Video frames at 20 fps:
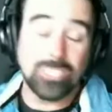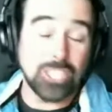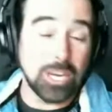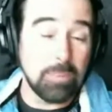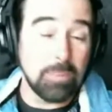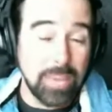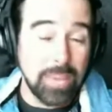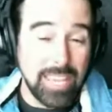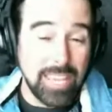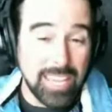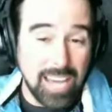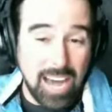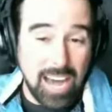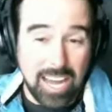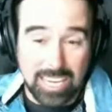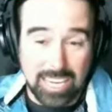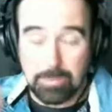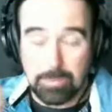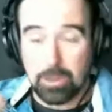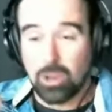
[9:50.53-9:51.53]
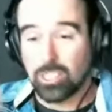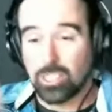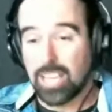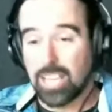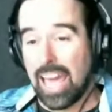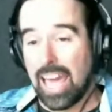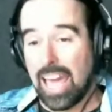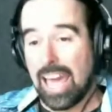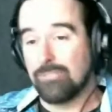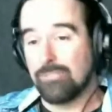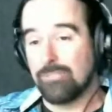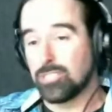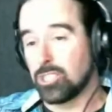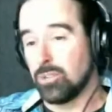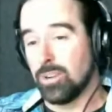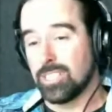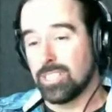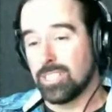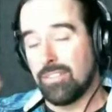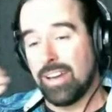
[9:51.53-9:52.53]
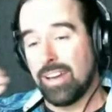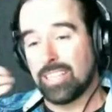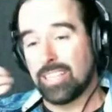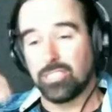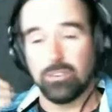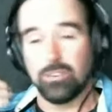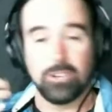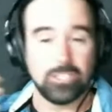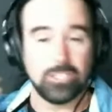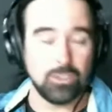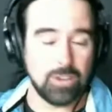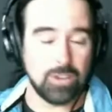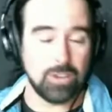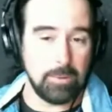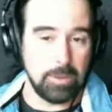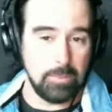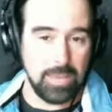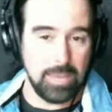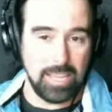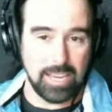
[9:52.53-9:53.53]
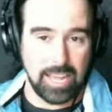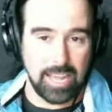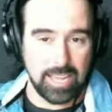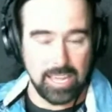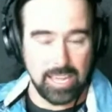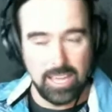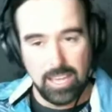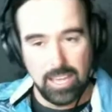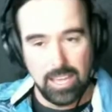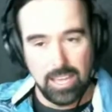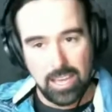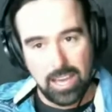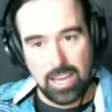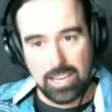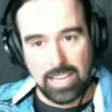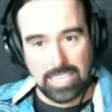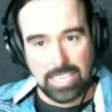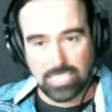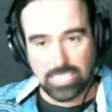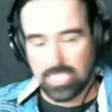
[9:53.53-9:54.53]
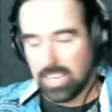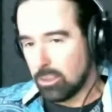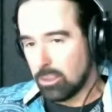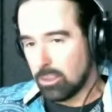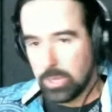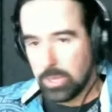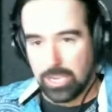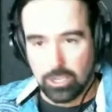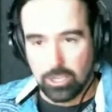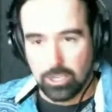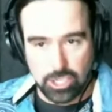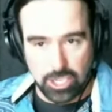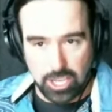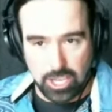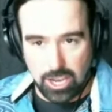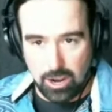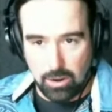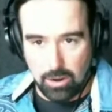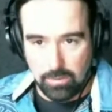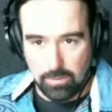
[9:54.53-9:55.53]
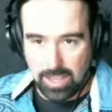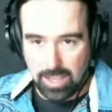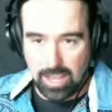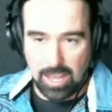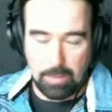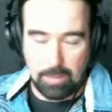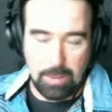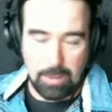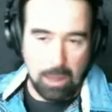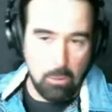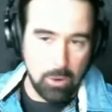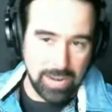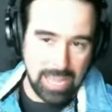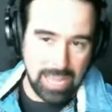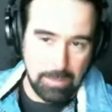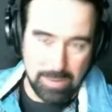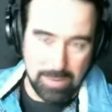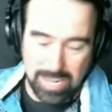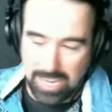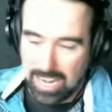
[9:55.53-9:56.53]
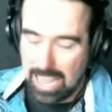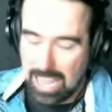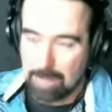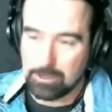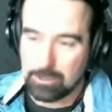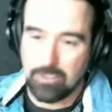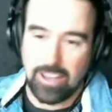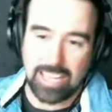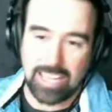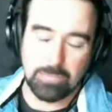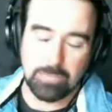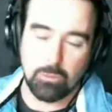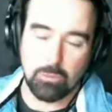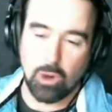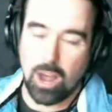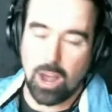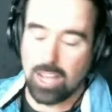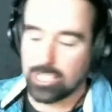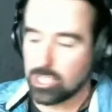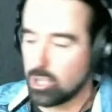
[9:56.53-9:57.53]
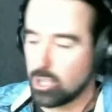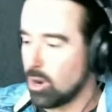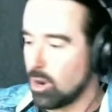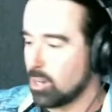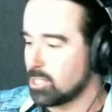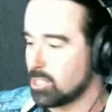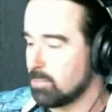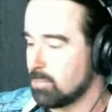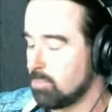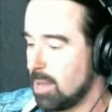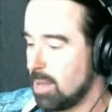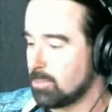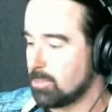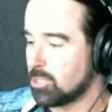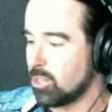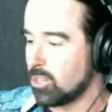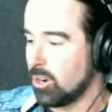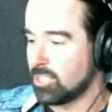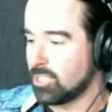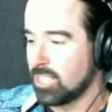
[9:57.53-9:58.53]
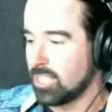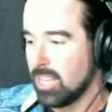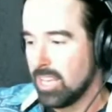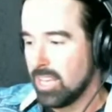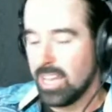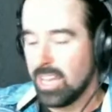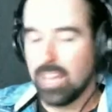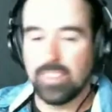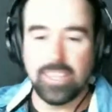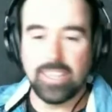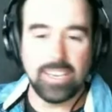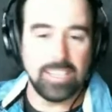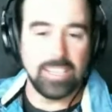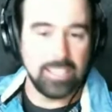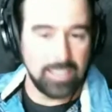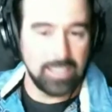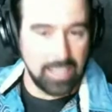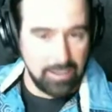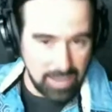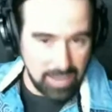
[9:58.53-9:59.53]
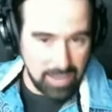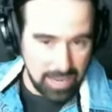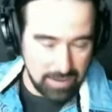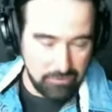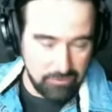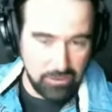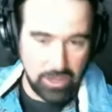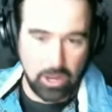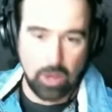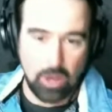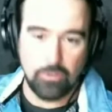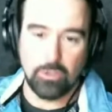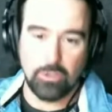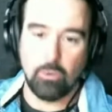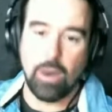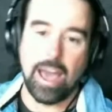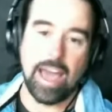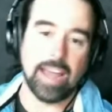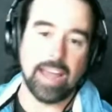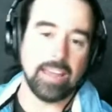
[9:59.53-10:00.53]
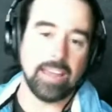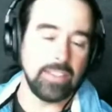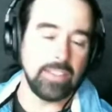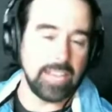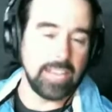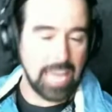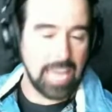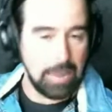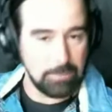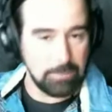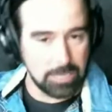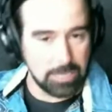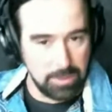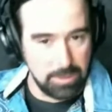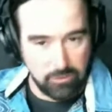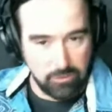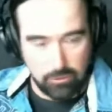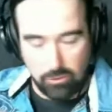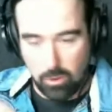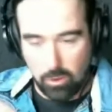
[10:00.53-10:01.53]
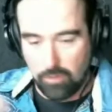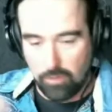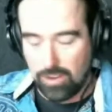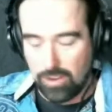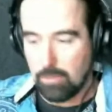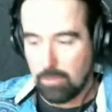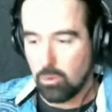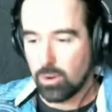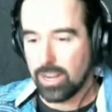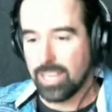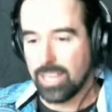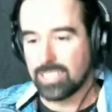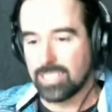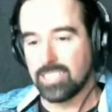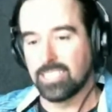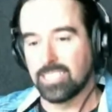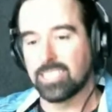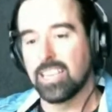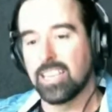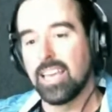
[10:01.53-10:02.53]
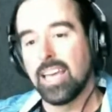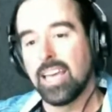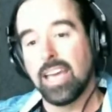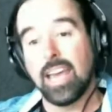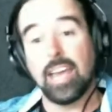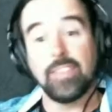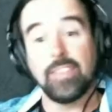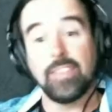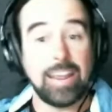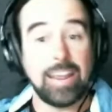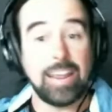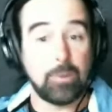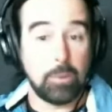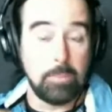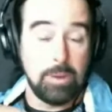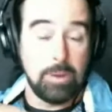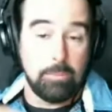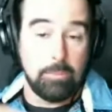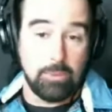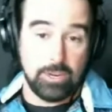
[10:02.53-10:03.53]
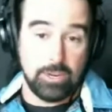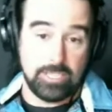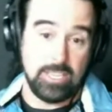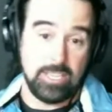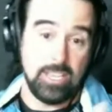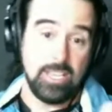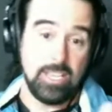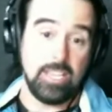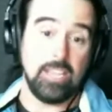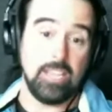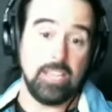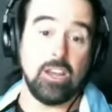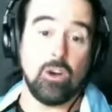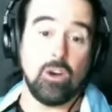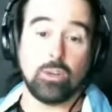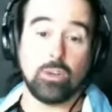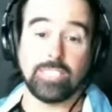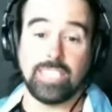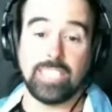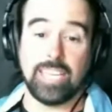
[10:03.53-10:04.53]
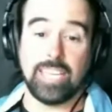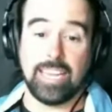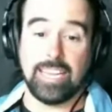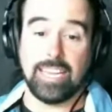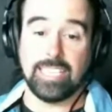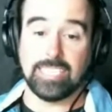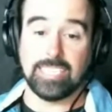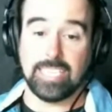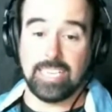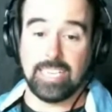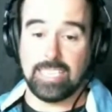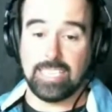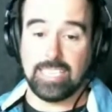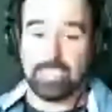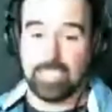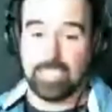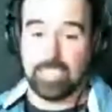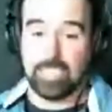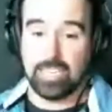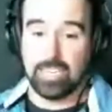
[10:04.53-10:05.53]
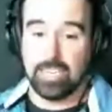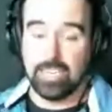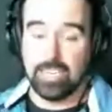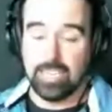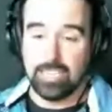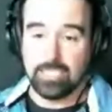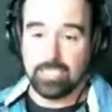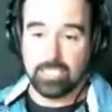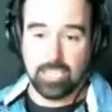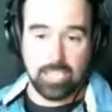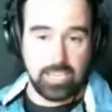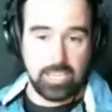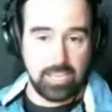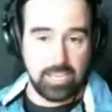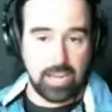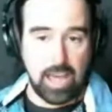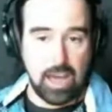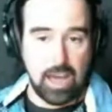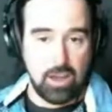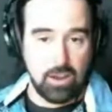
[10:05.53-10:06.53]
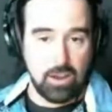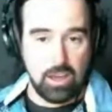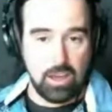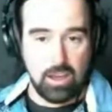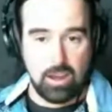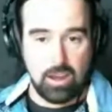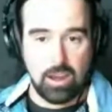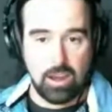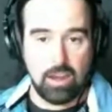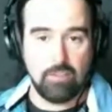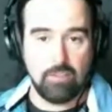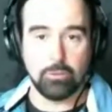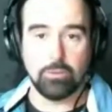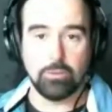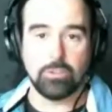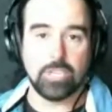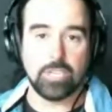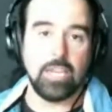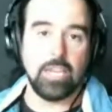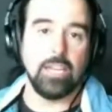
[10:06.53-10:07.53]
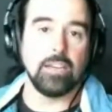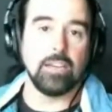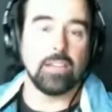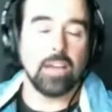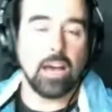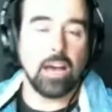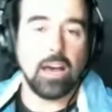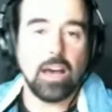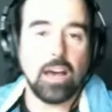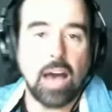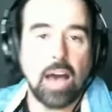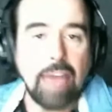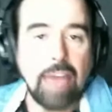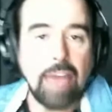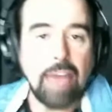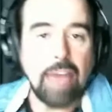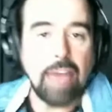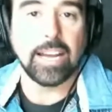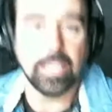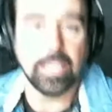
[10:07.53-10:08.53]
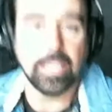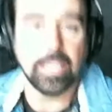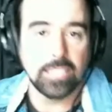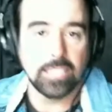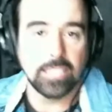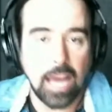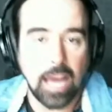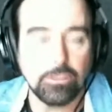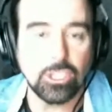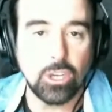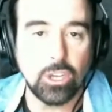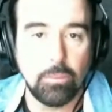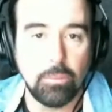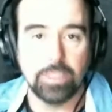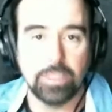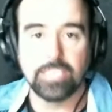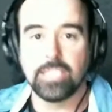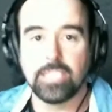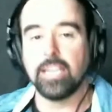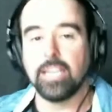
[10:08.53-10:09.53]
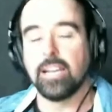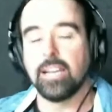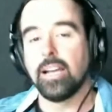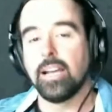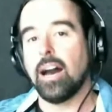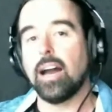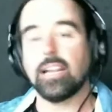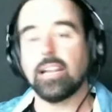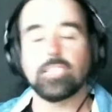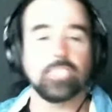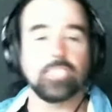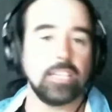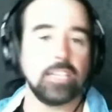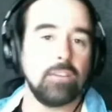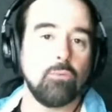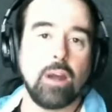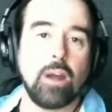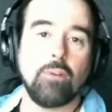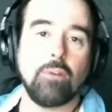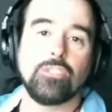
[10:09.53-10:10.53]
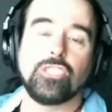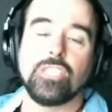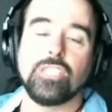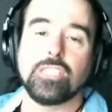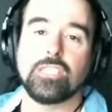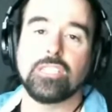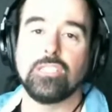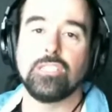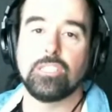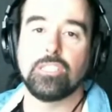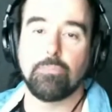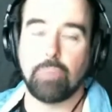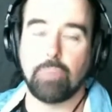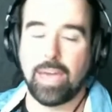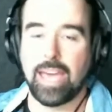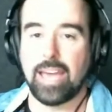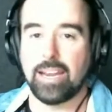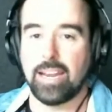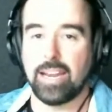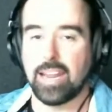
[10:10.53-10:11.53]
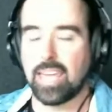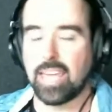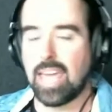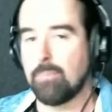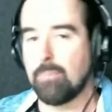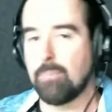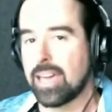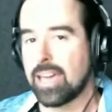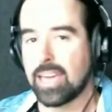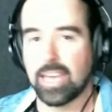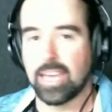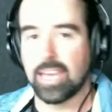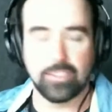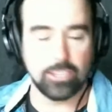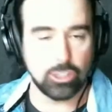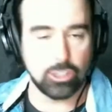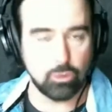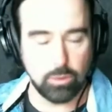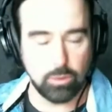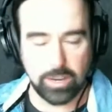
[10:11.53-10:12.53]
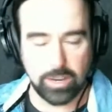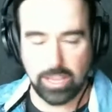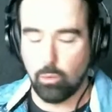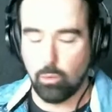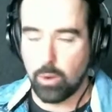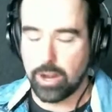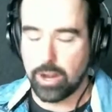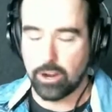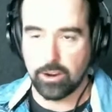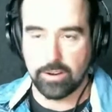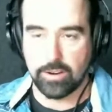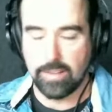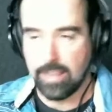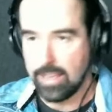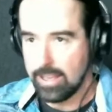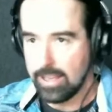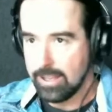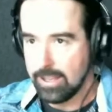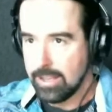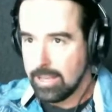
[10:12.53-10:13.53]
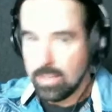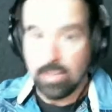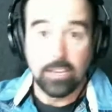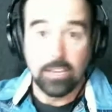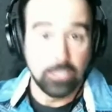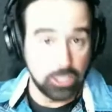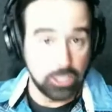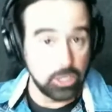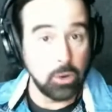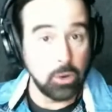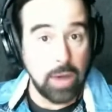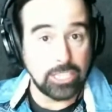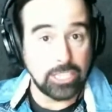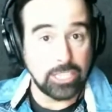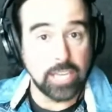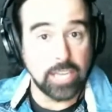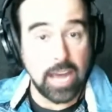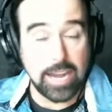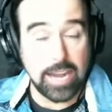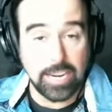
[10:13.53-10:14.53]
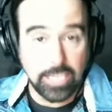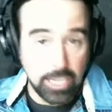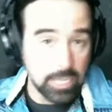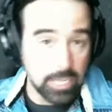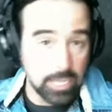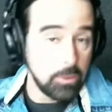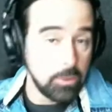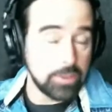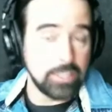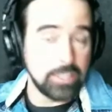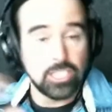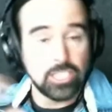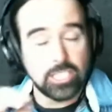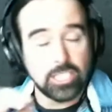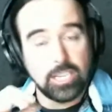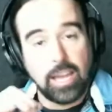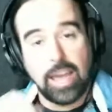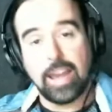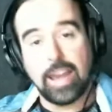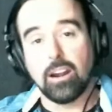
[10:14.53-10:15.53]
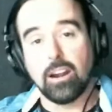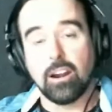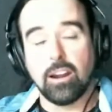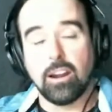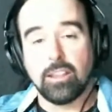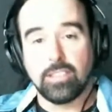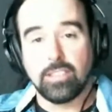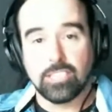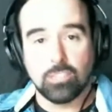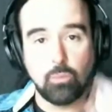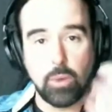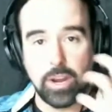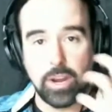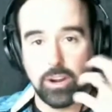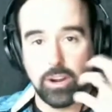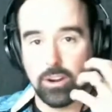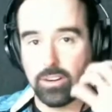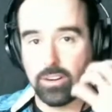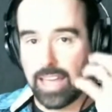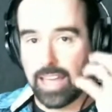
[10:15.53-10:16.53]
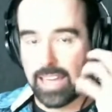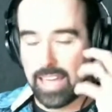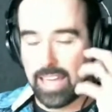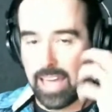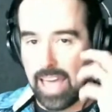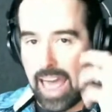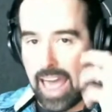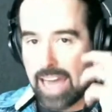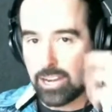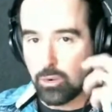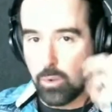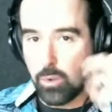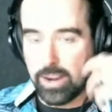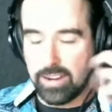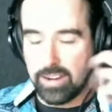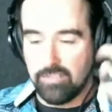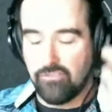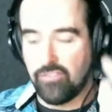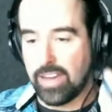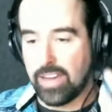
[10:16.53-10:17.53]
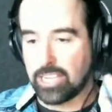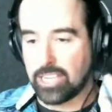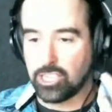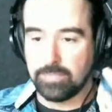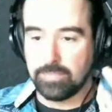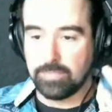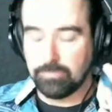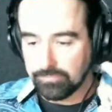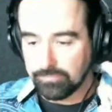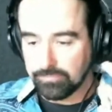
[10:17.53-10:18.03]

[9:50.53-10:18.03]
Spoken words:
you're being honest because I have students. I've had students who'll come to me like less than like 3 years ago. I won't name any names. I've had some rock stars, some pop stars, and then they kind of fell off the wagon. Then they came to me for 4 or 5 more lessons, and remembered. You know, because it is easy to get out of the routine. I've done it. I'm so busy. Honestly, where I was just in Japan and I came back and got this really weird, still actually kind of dealing with it, just a hair, this weird like adenoid infection,